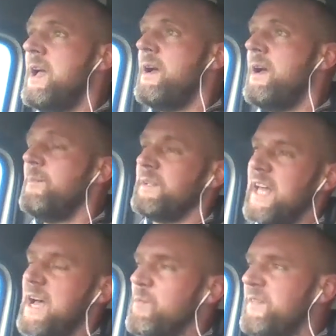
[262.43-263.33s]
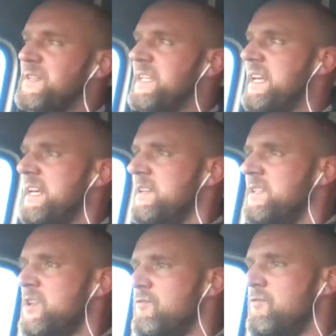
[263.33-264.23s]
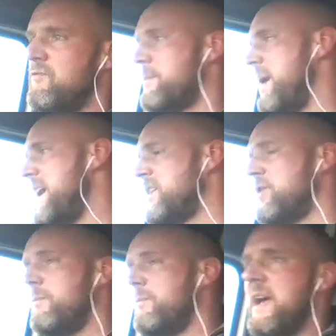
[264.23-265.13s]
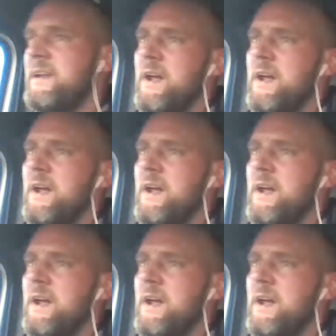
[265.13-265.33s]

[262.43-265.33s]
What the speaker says: But then we've seen Theresa May come in,